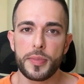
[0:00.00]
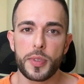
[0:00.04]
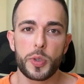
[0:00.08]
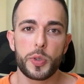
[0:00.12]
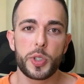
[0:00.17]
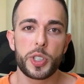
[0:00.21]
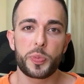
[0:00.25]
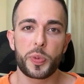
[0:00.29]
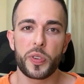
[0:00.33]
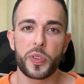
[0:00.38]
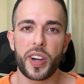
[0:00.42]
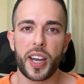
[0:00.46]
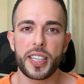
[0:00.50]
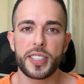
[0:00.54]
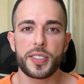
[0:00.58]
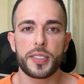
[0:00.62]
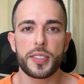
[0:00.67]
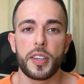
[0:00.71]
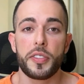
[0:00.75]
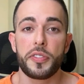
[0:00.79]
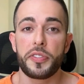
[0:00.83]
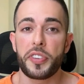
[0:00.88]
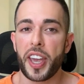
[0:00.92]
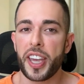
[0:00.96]
which
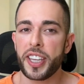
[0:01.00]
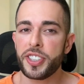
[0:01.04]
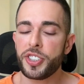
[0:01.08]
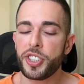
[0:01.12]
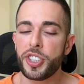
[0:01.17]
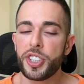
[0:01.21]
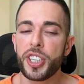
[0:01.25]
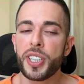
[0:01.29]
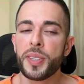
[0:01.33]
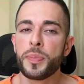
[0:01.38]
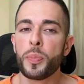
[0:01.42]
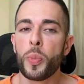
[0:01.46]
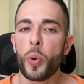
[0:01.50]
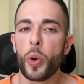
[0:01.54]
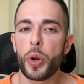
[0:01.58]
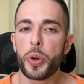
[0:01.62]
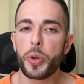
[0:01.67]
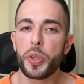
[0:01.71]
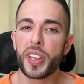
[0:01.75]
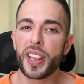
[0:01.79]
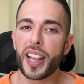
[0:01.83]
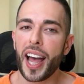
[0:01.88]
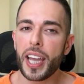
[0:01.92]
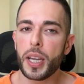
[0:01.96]
provides faster and more
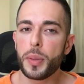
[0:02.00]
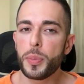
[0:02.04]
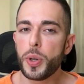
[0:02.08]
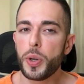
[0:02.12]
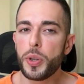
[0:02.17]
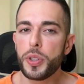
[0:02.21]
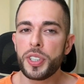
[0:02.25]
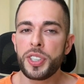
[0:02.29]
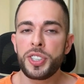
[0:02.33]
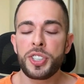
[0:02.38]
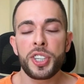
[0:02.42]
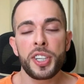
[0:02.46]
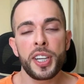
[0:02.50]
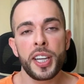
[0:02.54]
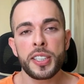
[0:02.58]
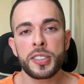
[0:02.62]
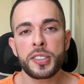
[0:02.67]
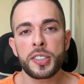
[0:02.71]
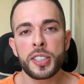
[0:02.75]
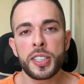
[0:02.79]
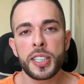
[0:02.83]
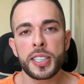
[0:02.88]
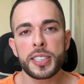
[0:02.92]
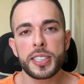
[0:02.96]
reliable
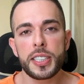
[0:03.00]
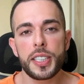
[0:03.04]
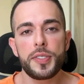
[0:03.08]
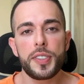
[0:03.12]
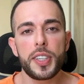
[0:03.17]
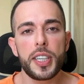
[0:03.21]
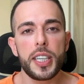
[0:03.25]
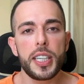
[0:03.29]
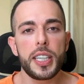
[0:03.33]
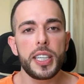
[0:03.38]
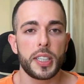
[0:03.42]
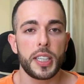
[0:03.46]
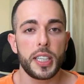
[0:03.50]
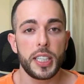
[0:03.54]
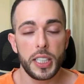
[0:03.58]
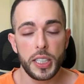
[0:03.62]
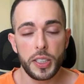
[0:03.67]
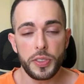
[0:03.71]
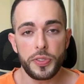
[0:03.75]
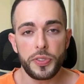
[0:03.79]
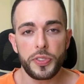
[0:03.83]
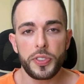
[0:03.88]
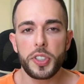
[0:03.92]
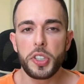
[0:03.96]
internet connectivity
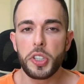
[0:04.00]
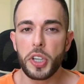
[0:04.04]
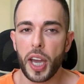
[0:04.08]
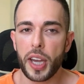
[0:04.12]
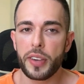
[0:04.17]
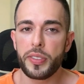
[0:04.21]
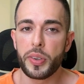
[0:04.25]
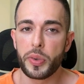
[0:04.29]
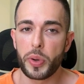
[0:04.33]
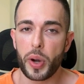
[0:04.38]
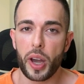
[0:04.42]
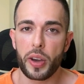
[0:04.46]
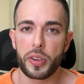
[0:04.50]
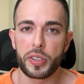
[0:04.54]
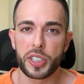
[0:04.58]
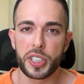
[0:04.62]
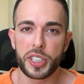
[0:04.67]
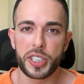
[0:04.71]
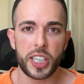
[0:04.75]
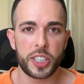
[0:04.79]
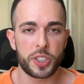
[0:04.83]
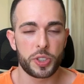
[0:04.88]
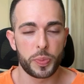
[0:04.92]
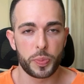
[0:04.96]
if you have a
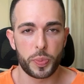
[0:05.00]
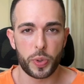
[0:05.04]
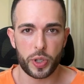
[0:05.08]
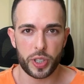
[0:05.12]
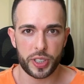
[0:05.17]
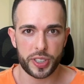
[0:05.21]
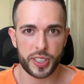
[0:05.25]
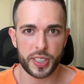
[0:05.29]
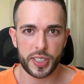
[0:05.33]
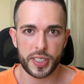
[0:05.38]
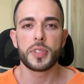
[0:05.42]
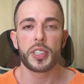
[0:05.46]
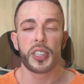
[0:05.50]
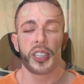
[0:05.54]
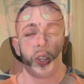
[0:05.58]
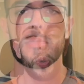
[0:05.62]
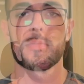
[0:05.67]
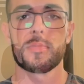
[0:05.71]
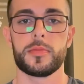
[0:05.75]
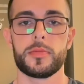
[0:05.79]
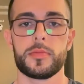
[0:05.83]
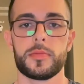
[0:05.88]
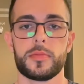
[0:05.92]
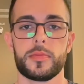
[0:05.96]
router that supports it. The
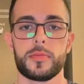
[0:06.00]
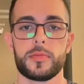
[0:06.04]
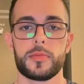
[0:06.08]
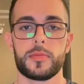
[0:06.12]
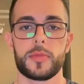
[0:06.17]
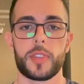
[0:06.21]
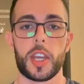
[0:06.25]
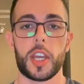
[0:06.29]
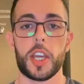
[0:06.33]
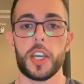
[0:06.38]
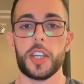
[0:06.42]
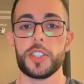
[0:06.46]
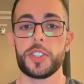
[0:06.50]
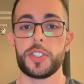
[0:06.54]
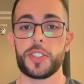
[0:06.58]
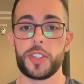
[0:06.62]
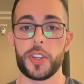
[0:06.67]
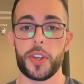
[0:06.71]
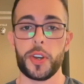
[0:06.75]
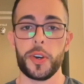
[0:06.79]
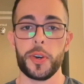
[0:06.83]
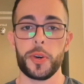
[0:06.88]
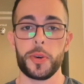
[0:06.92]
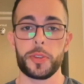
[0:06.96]
webcam
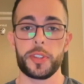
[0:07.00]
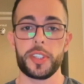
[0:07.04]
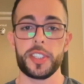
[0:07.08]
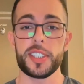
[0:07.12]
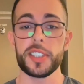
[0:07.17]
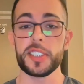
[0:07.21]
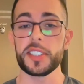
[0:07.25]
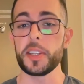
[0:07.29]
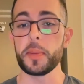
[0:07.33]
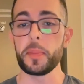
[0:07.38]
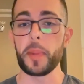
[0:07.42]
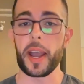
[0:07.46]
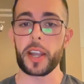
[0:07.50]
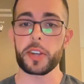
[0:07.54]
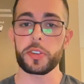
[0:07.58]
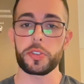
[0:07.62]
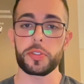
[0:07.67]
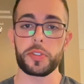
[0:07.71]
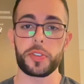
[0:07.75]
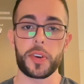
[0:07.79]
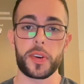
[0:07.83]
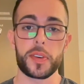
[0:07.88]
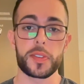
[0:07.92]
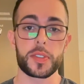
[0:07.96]
is
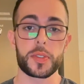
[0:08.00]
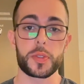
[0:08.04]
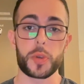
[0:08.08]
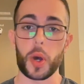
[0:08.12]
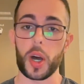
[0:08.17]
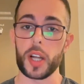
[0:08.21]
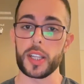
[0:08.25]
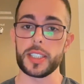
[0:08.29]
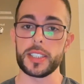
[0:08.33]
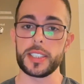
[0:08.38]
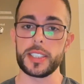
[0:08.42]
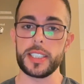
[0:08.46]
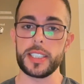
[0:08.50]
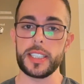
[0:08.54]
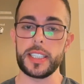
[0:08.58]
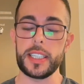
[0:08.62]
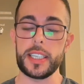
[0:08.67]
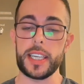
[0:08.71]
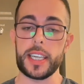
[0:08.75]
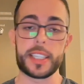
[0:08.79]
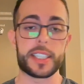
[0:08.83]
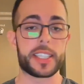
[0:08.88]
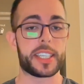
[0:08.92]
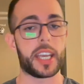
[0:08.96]
okay. It's definitely
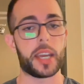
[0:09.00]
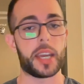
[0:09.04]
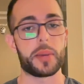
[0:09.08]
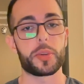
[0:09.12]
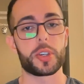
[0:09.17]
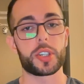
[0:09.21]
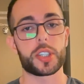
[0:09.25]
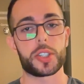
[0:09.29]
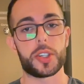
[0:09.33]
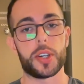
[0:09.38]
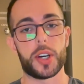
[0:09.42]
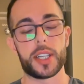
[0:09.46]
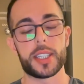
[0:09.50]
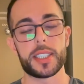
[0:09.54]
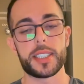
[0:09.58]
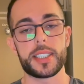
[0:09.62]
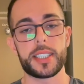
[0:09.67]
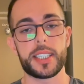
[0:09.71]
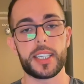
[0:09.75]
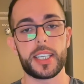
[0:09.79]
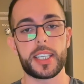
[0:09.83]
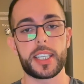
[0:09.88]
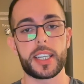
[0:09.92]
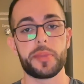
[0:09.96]
better than my
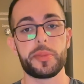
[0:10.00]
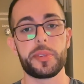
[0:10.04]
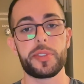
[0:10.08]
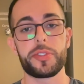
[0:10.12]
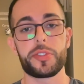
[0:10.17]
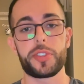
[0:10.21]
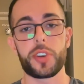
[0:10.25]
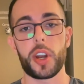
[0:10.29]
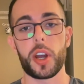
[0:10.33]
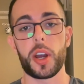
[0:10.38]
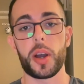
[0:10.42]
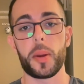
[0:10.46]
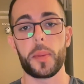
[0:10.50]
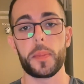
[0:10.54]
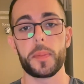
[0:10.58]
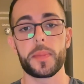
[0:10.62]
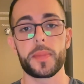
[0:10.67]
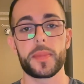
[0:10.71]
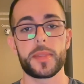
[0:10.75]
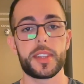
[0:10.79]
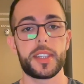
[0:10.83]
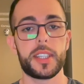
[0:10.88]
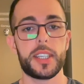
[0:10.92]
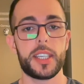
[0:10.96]
Windows laptop, but it's
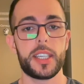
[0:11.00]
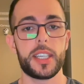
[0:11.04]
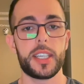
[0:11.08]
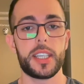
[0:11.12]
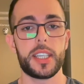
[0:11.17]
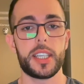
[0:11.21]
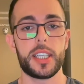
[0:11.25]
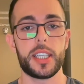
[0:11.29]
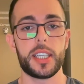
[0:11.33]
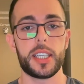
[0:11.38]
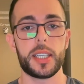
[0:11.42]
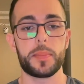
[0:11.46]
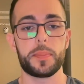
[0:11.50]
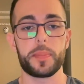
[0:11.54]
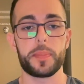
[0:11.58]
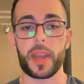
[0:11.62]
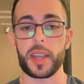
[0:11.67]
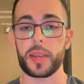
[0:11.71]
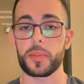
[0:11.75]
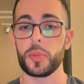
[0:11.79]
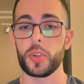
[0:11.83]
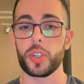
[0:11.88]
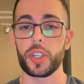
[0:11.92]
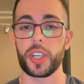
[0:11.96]
not great by
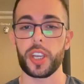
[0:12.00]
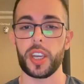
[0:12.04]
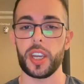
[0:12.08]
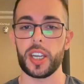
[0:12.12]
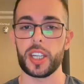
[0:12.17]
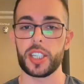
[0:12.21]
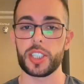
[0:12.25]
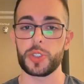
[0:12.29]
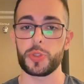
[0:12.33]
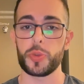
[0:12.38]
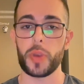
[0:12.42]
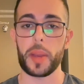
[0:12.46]
any means.